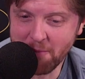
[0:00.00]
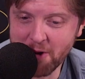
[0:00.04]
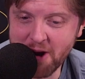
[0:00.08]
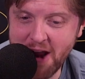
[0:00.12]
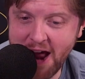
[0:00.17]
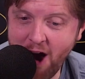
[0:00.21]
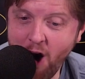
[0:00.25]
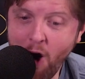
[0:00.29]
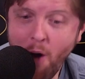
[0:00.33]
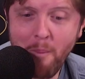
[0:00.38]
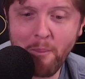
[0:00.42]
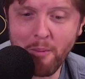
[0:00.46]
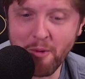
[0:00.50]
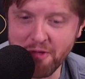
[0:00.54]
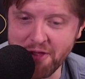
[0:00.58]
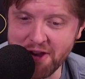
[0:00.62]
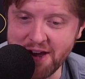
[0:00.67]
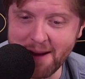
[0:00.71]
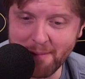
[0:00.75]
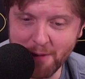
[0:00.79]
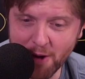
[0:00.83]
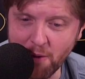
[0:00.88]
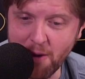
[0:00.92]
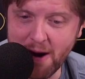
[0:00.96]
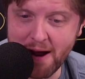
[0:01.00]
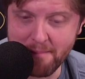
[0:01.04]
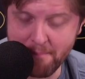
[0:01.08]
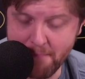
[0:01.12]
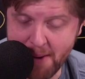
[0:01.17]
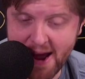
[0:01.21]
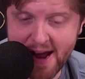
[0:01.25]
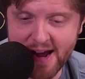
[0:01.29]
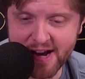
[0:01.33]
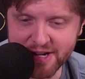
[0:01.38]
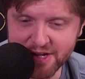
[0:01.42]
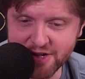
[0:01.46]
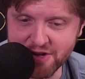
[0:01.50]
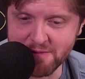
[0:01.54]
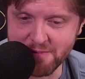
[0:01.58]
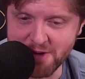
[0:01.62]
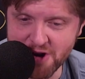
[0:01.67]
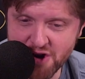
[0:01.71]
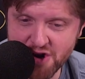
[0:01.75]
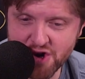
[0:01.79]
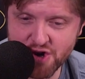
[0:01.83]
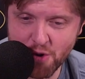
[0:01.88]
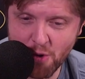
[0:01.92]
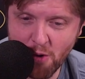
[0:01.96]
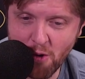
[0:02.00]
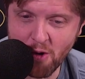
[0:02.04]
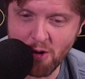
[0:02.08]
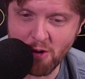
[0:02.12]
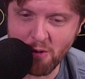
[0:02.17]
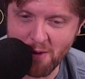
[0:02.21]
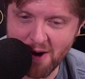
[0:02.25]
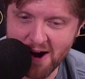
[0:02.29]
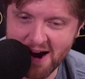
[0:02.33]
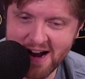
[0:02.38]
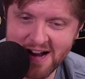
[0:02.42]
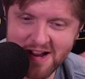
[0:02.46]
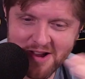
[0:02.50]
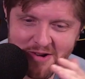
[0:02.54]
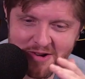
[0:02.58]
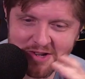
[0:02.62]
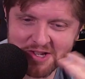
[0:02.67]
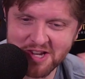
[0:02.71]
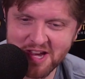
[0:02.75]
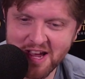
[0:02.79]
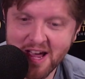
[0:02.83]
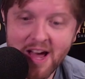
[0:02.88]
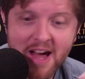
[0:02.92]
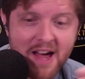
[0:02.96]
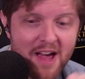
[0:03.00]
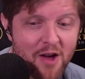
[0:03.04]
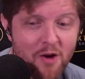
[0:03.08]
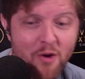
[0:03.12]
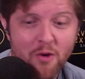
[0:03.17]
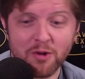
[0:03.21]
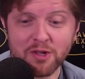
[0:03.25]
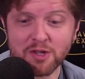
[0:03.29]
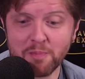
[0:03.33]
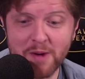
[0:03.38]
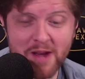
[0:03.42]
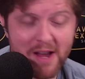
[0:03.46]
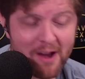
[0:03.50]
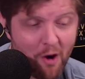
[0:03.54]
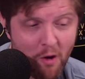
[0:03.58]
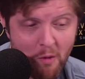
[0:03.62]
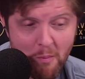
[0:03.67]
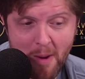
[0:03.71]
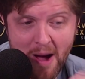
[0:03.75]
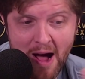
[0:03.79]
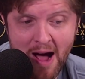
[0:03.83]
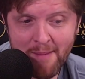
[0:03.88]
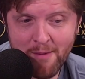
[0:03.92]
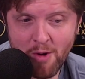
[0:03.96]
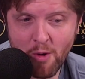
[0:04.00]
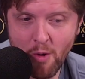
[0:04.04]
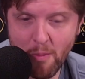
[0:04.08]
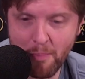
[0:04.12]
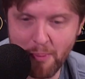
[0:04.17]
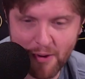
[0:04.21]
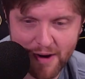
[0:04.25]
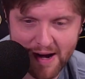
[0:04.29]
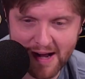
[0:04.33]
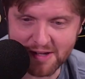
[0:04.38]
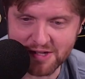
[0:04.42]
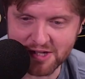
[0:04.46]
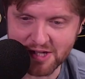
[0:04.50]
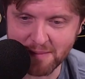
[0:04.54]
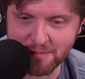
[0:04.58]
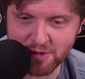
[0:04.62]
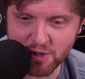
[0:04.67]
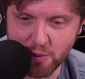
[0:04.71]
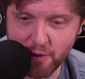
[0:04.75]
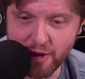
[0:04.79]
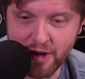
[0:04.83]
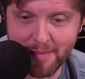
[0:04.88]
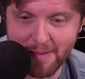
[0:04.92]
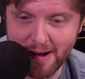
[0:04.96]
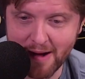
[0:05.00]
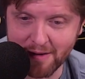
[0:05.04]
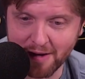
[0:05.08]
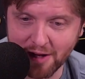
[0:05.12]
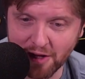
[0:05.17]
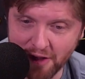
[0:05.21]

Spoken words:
would help with the Democrat base, to be sure, right? You see, he'll speak. Obama will put out some tweet about